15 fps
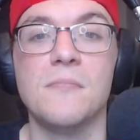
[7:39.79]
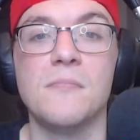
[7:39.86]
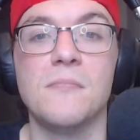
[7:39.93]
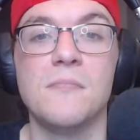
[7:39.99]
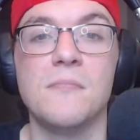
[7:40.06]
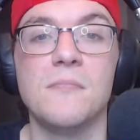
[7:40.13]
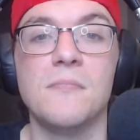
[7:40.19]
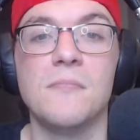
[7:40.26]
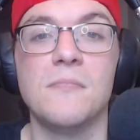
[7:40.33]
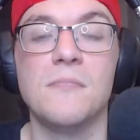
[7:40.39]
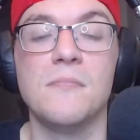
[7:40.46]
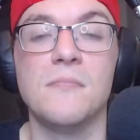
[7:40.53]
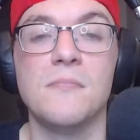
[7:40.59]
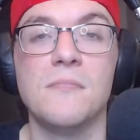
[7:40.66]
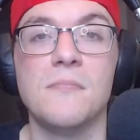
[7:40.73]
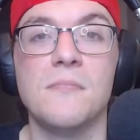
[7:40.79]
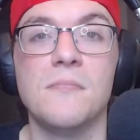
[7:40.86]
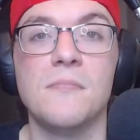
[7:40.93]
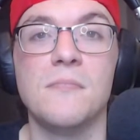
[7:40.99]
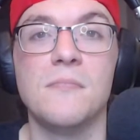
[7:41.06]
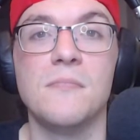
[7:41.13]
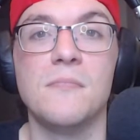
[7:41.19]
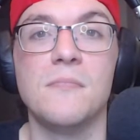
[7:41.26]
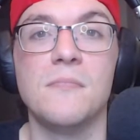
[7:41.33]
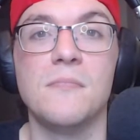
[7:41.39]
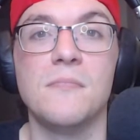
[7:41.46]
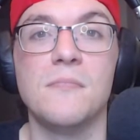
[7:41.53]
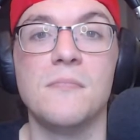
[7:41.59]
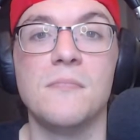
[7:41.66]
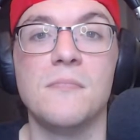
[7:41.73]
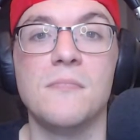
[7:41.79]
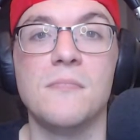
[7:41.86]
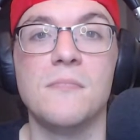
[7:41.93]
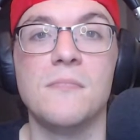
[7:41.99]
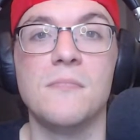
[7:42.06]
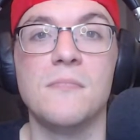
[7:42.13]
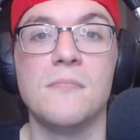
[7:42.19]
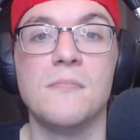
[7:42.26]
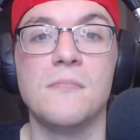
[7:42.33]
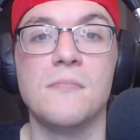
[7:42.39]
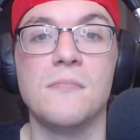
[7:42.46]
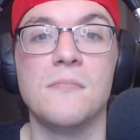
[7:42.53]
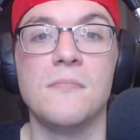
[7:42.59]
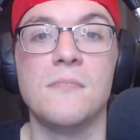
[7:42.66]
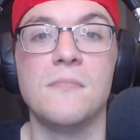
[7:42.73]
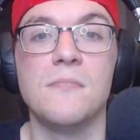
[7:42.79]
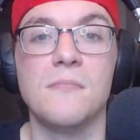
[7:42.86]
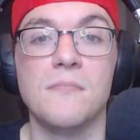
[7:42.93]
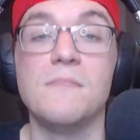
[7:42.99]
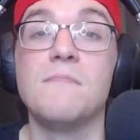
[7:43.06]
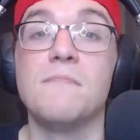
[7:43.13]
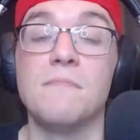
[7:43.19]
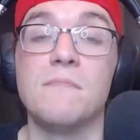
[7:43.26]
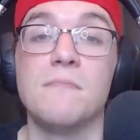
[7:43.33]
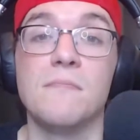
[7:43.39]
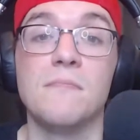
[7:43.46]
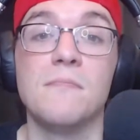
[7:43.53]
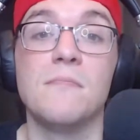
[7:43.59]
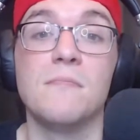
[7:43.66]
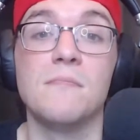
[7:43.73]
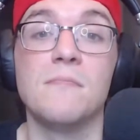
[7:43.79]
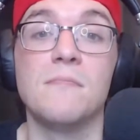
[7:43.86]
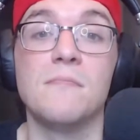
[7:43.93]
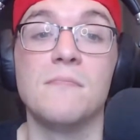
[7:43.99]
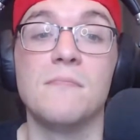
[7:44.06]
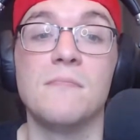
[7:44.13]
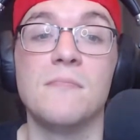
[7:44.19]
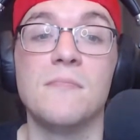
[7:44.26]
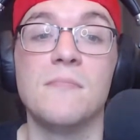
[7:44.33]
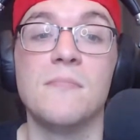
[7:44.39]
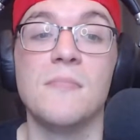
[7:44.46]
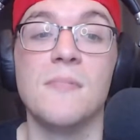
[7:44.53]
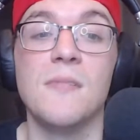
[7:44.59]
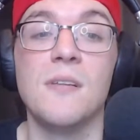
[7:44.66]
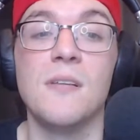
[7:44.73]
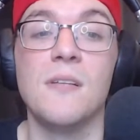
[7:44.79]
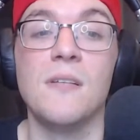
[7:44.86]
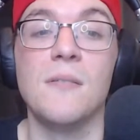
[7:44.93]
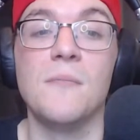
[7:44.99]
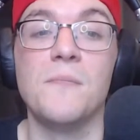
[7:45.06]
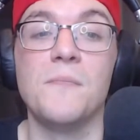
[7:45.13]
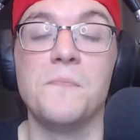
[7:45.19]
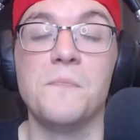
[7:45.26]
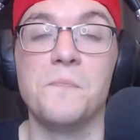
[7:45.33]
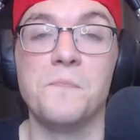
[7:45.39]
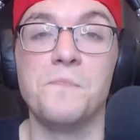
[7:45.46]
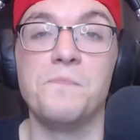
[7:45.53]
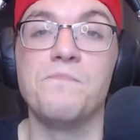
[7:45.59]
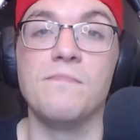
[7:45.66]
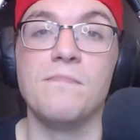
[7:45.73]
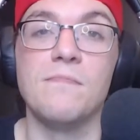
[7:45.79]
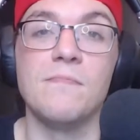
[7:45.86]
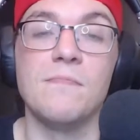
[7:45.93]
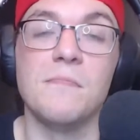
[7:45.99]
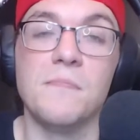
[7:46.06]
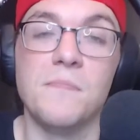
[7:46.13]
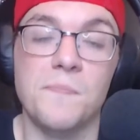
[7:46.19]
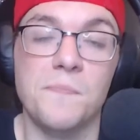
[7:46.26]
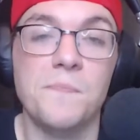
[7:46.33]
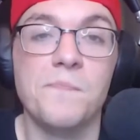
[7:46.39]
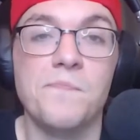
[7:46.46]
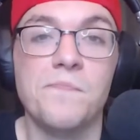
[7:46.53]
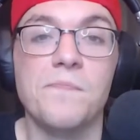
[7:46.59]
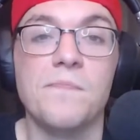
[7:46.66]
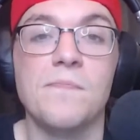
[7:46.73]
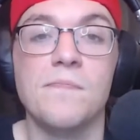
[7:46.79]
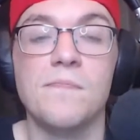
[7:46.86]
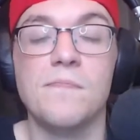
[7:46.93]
This person isn't speaking.